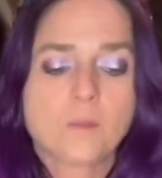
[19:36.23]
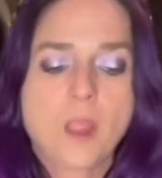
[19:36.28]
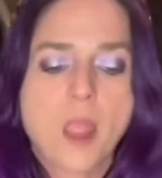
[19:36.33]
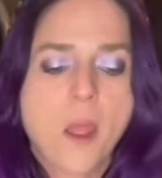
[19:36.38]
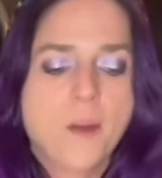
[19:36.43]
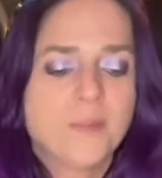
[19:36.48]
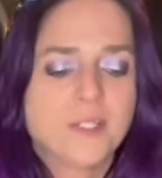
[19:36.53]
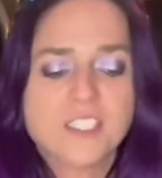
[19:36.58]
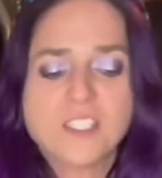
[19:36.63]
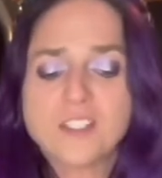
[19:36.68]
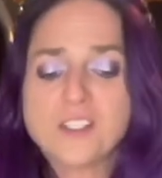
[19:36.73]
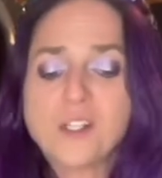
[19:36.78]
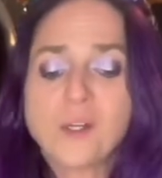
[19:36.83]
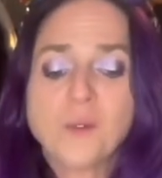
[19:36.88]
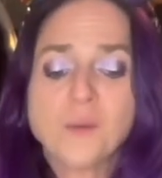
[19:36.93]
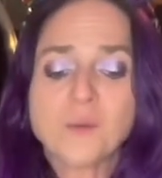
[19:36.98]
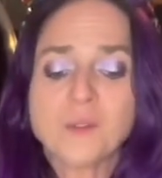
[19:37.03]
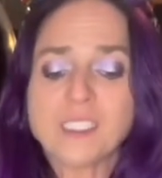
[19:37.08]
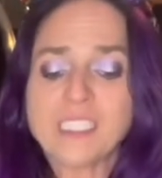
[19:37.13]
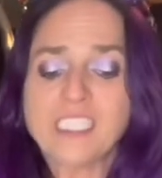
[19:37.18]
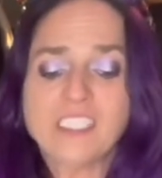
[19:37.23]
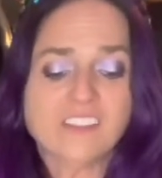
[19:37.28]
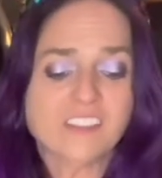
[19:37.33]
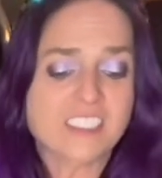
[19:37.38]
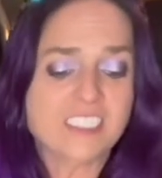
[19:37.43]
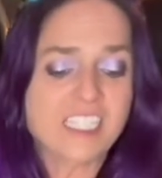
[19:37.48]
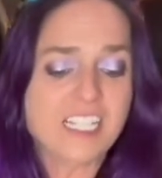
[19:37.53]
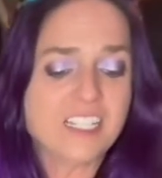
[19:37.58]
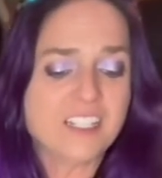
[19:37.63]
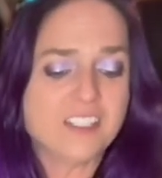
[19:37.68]
But you don't really even
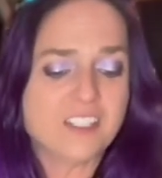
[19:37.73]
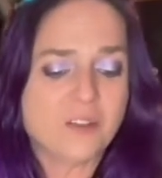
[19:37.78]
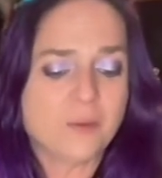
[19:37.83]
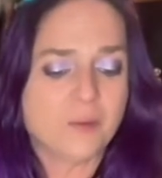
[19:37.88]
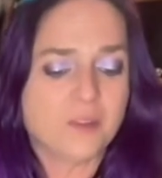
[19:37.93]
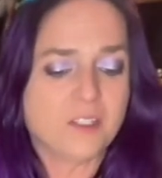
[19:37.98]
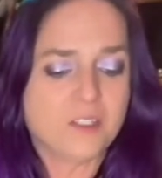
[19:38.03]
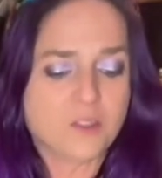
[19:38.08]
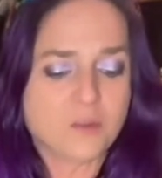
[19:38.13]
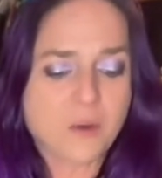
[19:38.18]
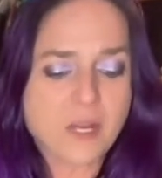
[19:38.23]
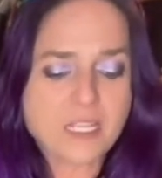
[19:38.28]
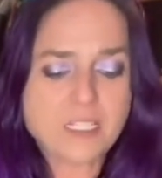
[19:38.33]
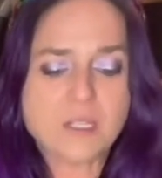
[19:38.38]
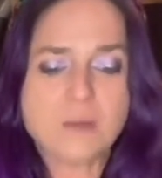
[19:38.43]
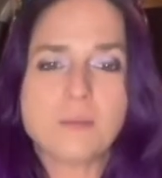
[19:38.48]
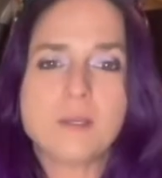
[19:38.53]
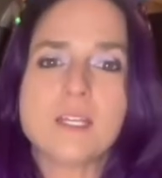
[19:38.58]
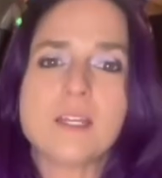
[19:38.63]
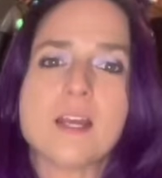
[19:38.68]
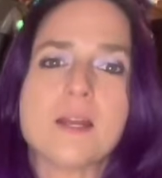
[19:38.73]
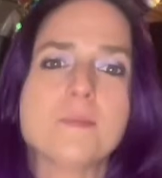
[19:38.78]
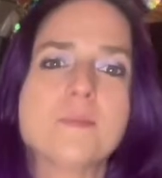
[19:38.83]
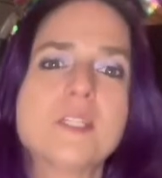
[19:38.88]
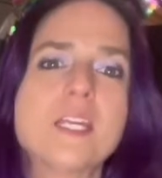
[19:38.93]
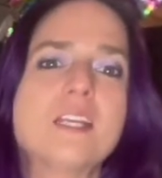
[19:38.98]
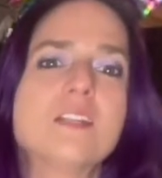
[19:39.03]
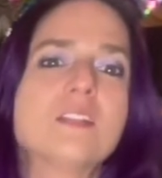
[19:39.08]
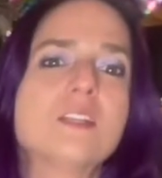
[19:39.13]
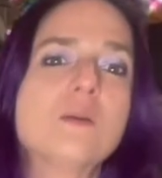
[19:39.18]
taste it with this recipe. I'm
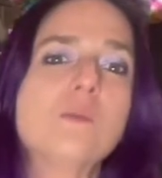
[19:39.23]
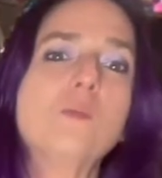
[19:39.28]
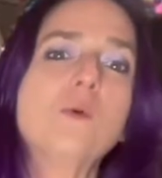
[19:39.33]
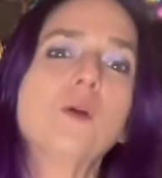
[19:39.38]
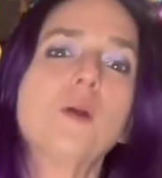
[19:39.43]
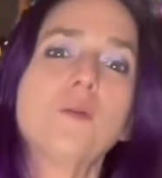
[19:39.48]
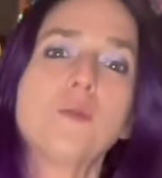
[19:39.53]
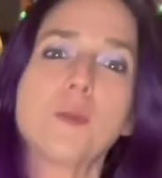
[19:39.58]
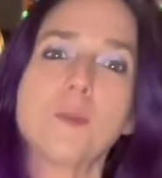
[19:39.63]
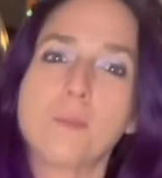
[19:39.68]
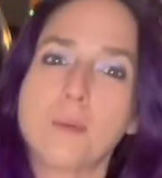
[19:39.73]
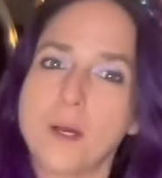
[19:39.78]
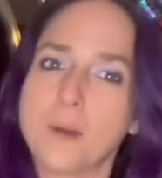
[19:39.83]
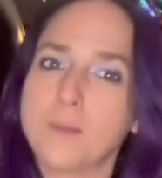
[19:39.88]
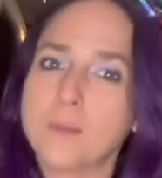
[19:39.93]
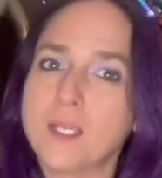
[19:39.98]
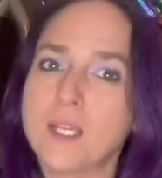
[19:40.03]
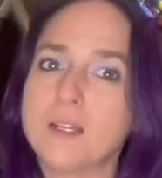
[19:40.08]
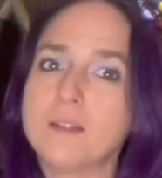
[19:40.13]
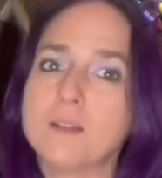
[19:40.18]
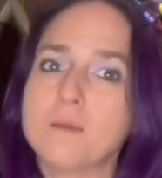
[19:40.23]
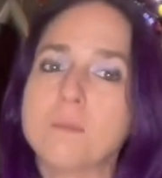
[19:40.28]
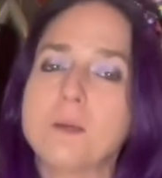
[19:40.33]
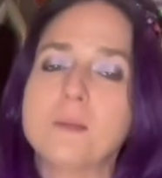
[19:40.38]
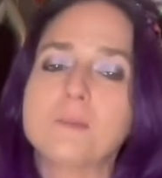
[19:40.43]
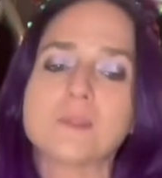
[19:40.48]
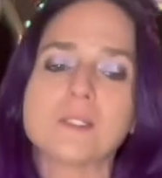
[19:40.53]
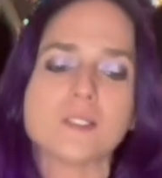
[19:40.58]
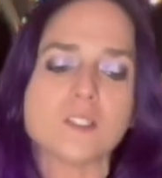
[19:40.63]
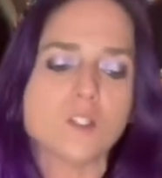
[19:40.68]
tasting more of the pumpkin
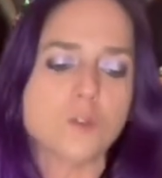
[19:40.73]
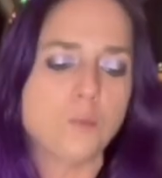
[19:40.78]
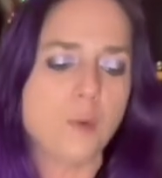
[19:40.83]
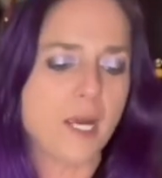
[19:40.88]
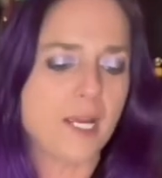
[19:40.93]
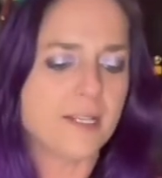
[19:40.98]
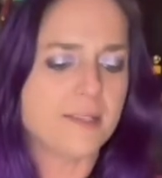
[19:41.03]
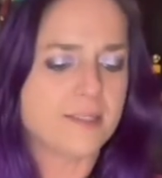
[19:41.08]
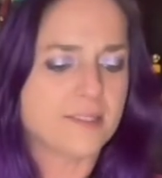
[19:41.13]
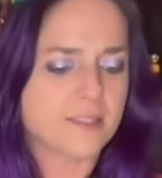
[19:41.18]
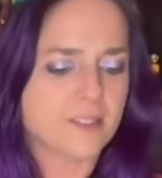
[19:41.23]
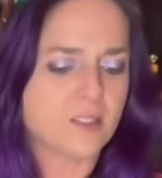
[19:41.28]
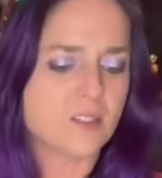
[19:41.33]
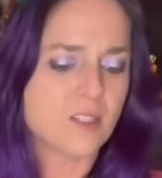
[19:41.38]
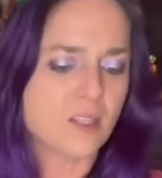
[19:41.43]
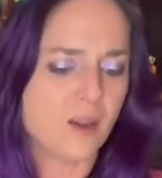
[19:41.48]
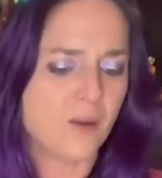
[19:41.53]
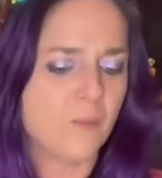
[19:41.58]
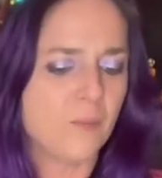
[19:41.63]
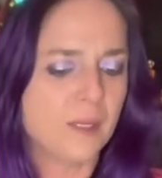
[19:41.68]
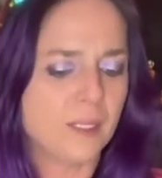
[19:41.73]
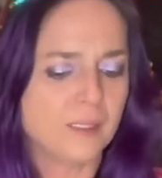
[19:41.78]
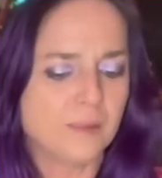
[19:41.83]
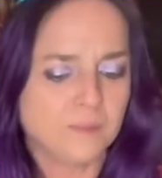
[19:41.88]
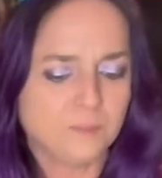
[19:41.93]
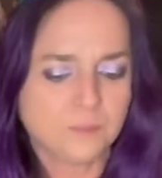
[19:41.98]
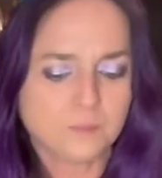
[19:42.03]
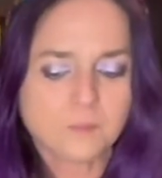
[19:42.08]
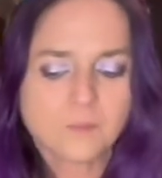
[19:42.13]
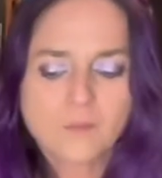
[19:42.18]
spice, the
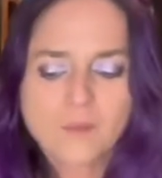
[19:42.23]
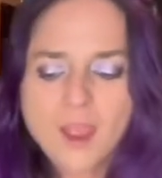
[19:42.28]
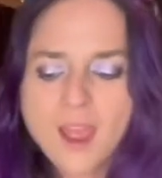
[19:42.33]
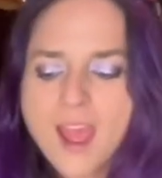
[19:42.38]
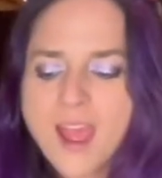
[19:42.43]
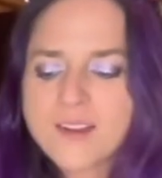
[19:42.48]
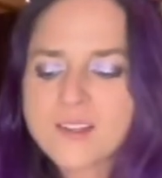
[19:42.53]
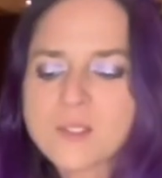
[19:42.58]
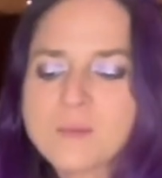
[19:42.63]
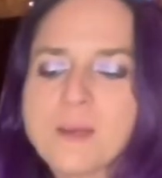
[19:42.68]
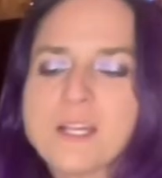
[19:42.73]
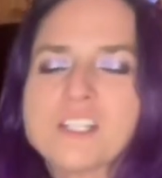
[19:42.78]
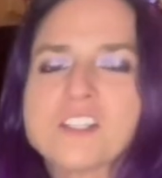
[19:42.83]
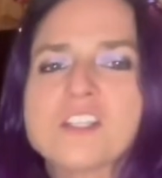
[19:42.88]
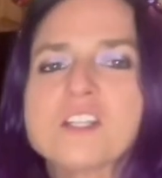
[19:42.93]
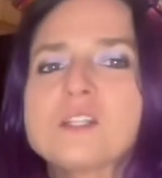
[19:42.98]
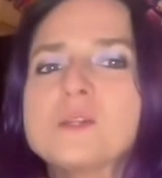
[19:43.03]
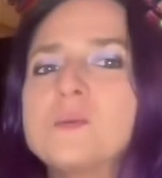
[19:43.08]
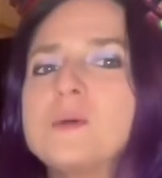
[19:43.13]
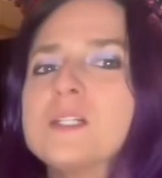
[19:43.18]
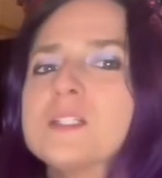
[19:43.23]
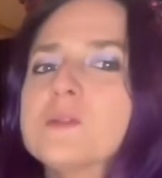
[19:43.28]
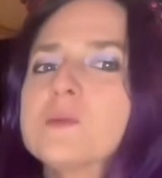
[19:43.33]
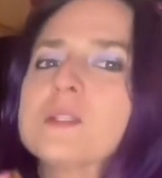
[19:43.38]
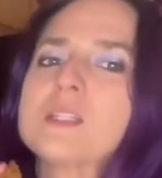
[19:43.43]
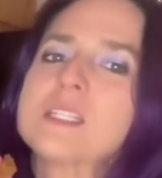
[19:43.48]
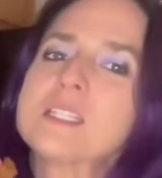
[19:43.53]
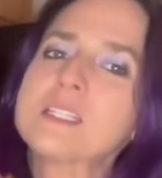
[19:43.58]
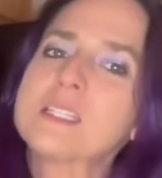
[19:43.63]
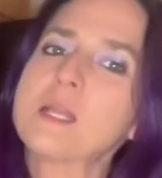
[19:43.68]
cinnamon, especially the ones with
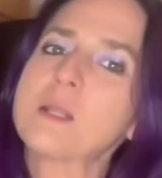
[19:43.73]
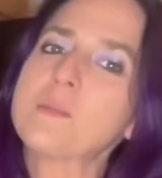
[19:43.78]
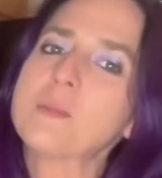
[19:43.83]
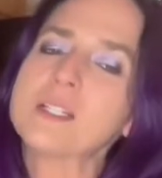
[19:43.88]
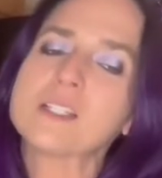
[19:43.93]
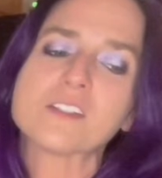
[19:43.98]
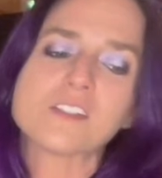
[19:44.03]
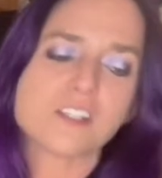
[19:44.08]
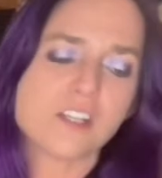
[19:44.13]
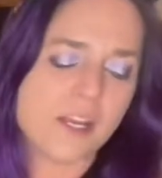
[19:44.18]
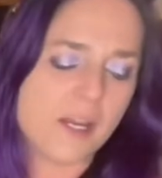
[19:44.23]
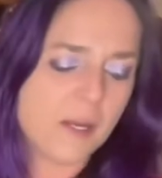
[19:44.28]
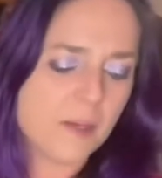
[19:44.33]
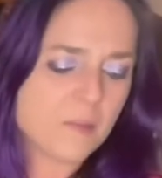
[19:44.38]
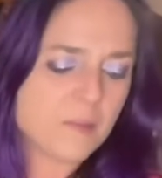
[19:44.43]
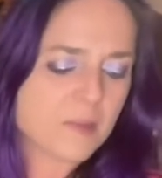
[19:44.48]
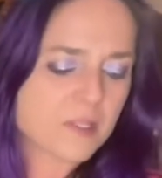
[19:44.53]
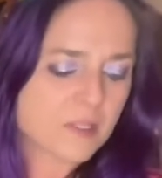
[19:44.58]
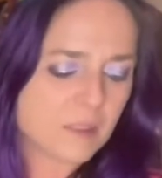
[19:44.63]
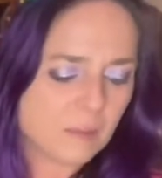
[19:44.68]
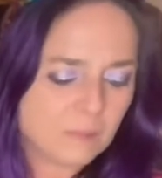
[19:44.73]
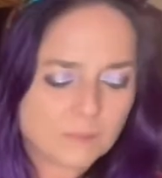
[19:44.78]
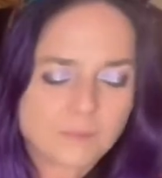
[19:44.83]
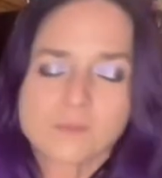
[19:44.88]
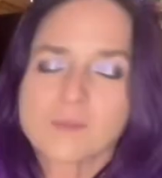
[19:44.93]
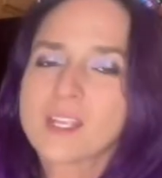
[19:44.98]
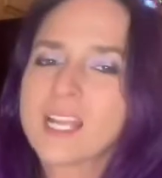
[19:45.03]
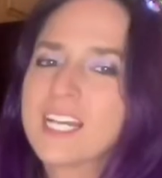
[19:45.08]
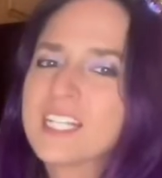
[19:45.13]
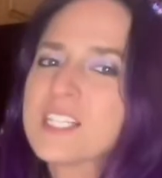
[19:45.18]
the cinnamon chips.
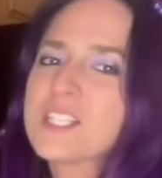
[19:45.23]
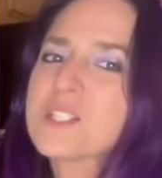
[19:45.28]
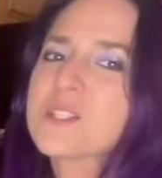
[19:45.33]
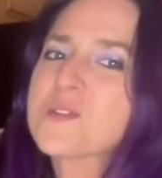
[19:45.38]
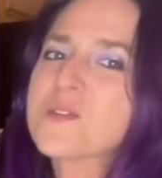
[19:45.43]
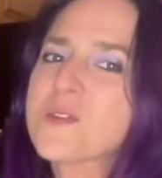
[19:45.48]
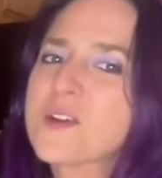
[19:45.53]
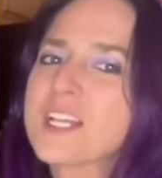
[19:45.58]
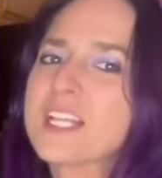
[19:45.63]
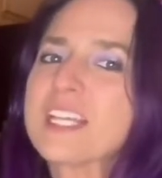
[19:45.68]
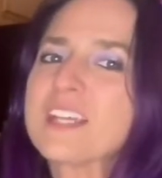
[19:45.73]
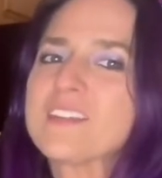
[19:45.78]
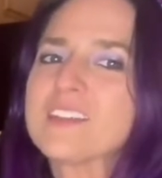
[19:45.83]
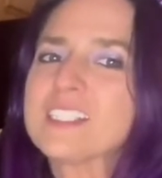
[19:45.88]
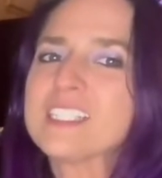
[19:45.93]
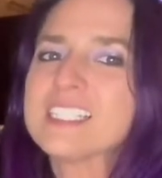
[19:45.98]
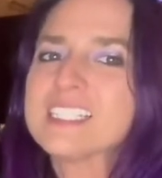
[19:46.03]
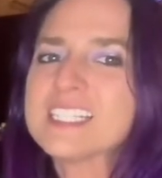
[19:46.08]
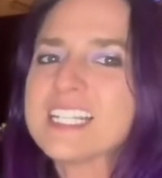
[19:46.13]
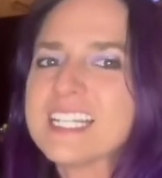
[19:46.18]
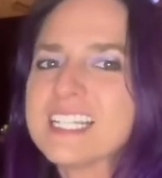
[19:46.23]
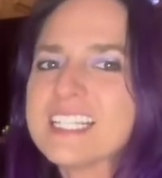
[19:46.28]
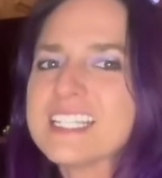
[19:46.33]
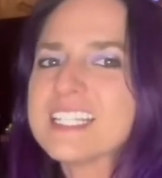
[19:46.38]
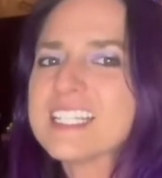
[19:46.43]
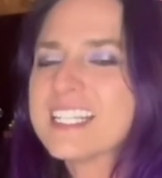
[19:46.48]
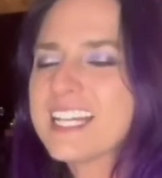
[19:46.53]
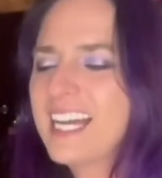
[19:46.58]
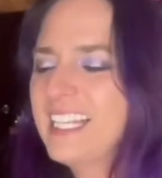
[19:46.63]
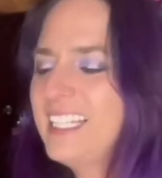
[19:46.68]
It is really, really
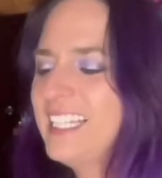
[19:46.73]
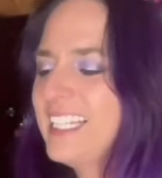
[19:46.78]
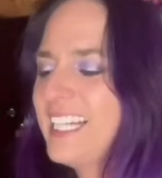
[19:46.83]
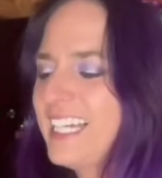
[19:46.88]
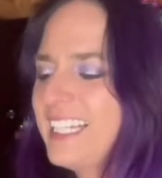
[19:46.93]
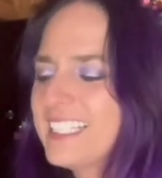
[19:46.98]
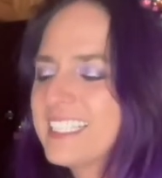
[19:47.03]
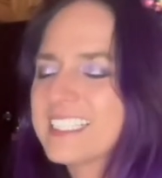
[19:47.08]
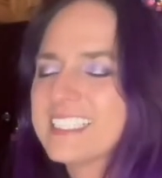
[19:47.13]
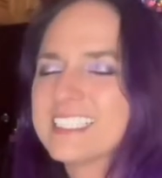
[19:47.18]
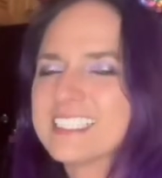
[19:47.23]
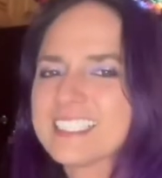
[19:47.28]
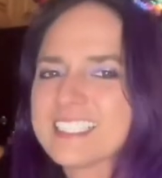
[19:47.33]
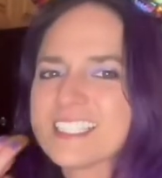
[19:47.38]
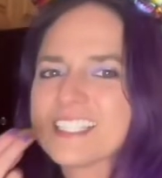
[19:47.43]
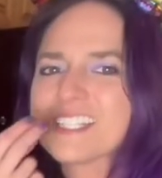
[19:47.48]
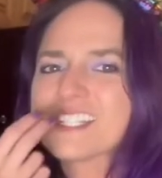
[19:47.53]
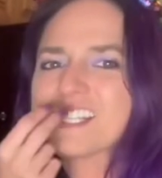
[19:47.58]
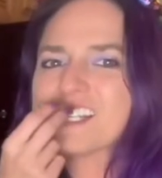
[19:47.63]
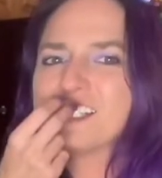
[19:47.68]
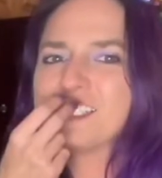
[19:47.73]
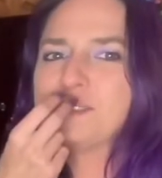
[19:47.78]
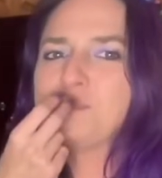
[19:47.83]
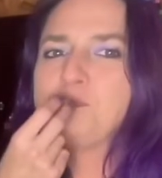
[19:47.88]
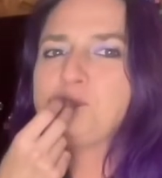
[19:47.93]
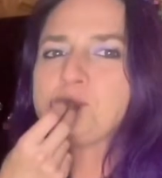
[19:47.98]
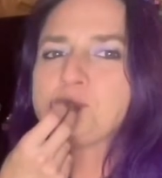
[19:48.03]
tasty. I like this. It's good.